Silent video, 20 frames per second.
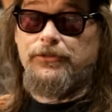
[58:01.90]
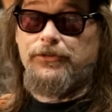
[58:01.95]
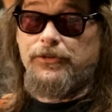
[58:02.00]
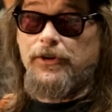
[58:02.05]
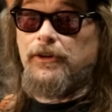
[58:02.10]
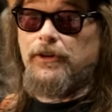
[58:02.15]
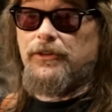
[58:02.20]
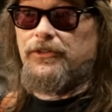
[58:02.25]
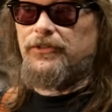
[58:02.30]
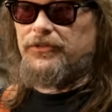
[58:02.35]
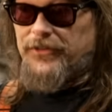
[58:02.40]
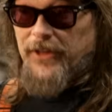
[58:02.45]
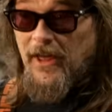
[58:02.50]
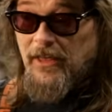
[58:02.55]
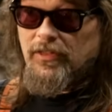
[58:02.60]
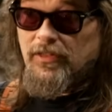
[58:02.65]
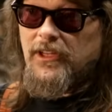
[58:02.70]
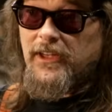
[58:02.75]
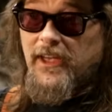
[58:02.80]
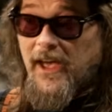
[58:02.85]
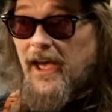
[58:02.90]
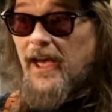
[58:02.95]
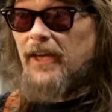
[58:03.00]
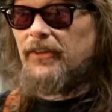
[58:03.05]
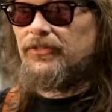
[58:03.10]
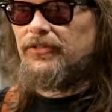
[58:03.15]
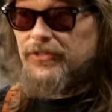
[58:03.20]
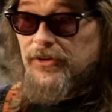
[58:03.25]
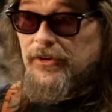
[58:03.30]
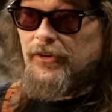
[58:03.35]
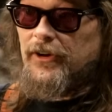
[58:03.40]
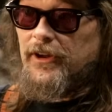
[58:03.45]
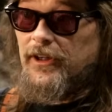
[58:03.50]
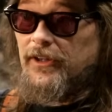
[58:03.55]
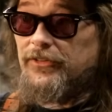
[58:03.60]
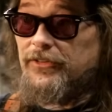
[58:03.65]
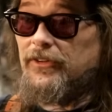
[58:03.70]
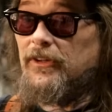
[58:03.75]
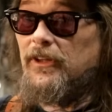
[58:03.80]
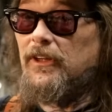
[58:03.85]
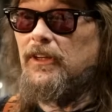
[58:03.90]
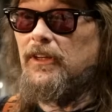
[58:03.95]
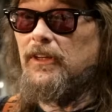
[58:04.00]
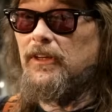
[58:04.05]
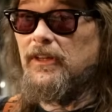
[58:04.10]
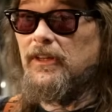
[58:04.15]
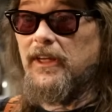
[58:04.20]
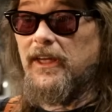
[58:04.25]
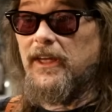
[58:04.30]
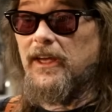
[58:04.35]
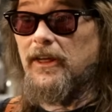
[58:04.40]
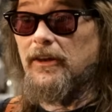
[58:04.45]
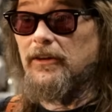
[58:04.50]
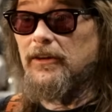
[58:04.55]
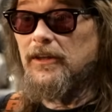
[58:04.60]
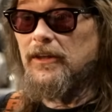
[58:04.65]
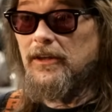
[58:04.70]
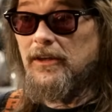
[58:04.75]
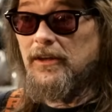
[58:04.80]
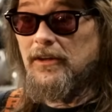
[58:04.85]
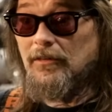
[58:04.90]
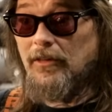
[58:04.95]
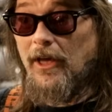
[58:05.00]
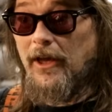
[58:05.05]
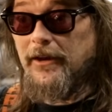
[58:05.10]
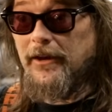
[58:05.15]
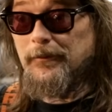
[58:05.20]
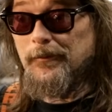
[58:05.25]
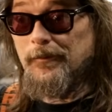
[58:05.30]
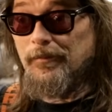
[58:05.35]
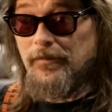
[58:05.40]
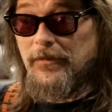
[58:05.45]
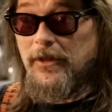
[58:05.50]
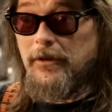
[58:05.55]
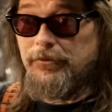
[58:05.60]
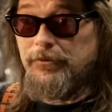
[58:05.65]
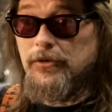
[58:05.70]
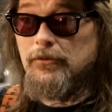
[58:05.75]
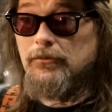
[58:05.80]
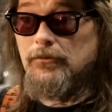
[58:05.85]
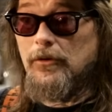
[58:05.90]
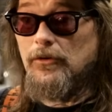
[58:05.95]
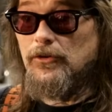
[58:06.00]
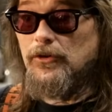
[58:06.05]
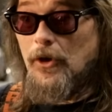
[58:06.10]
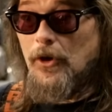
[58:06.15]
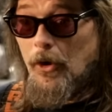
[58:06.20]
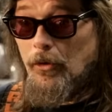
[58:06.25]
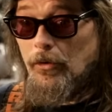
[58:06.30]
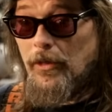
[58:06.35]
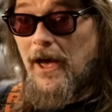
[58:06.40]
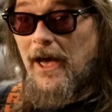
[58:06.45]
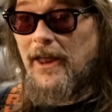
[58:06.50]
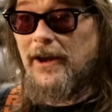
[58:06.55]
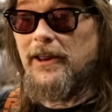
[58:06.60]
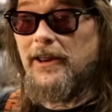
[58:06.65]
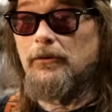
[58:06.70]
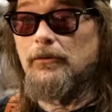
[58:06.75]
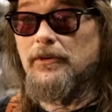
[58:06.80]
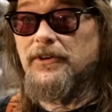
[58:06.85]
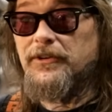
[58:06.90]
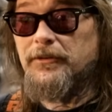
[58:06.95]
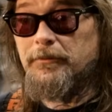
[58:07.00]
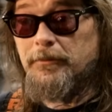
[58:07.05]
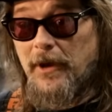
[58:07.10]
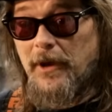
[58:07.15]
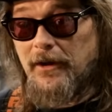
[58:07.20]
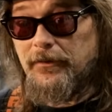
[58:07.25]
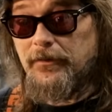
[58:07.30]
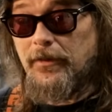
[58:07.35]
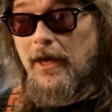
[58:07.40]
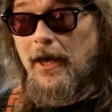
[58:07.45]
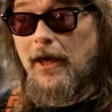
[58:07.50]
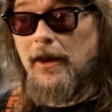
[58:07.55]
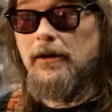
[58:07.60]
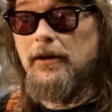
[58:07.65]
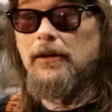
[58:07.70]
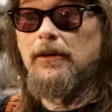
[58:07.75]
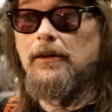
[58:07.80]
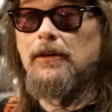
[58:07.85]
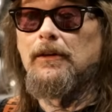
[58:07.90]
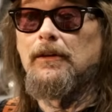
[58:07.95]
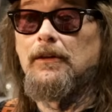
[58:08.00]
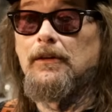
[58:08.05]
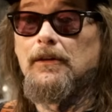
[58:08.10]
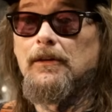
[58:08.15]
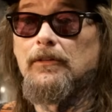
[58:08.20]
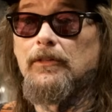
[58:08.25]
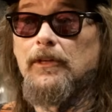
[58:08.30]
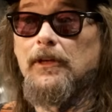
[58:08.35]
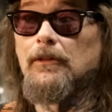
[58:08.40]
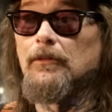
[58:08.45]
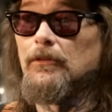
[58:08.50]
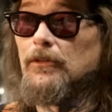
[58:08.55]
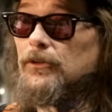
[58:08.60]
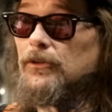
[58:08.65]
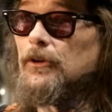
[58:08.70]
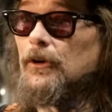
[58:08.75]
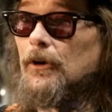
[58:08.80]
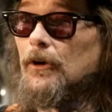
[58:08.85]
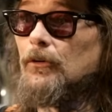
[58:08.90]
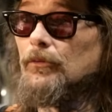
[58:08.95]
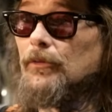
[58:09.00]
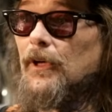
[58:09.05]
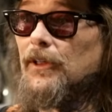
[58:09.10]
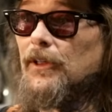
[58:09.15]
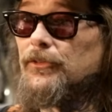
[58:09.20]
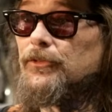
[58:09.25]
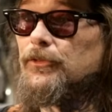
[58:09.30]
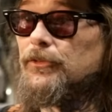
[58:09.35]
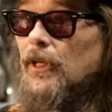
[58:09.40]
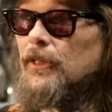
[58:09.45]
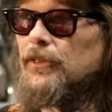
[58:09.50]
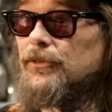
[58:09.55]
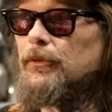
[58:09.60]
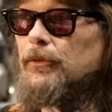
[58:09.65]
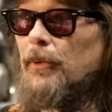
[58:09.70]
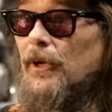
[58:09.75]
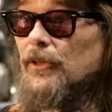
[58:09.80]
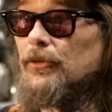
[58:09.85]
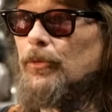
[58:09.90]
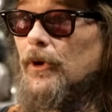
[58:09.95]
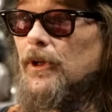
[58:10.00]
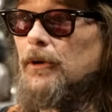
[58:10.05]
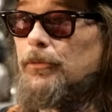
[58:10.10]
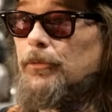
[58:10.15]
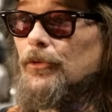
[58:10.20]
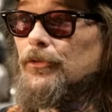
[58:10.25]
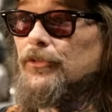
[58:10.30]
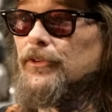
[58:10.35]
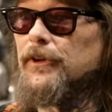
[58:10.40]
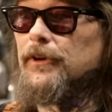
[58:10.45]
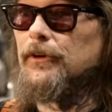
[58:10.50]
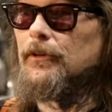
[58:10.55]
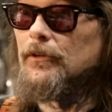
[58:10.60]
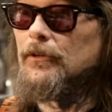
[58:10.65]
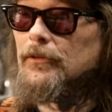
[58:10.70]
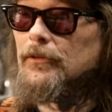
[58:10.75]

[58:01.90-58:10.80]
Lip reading: This shit is deadly ass serious. And like, if you know that and respect that, then, you know, that's the best way to proceed.